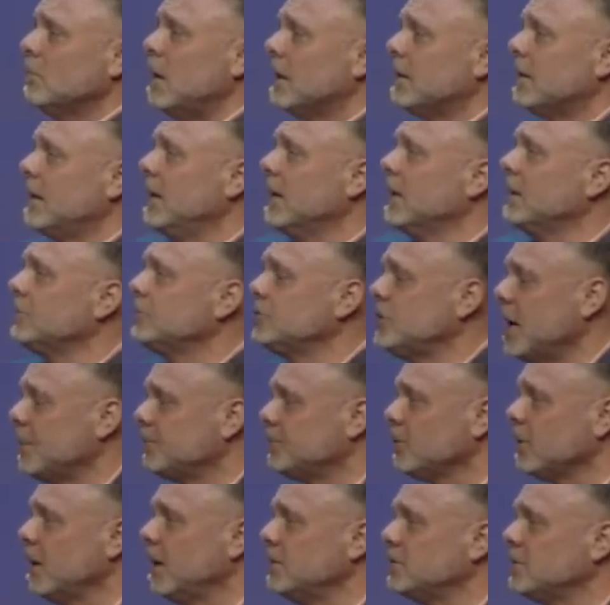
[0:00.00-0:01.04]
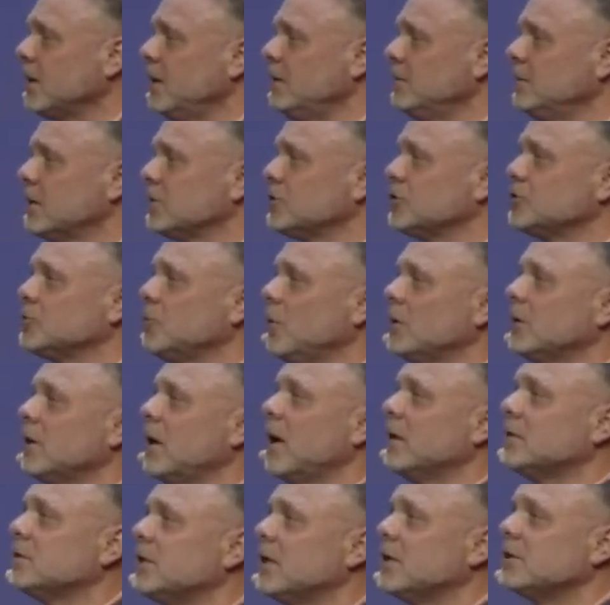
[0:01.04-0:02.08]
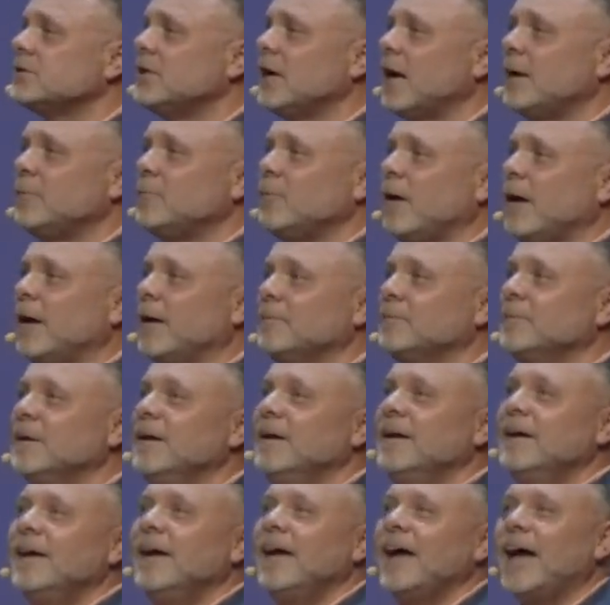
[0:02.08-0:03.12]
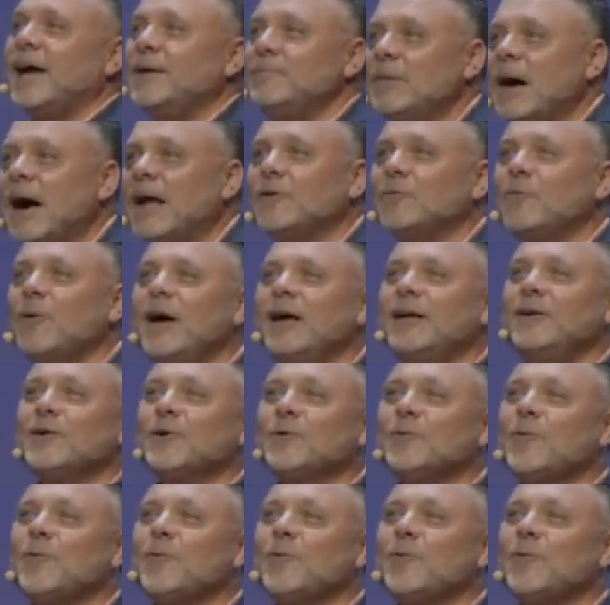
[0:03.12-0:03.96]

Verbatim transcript: By the end of chapter 18, this is what God says to Abraham. Hey, by the way,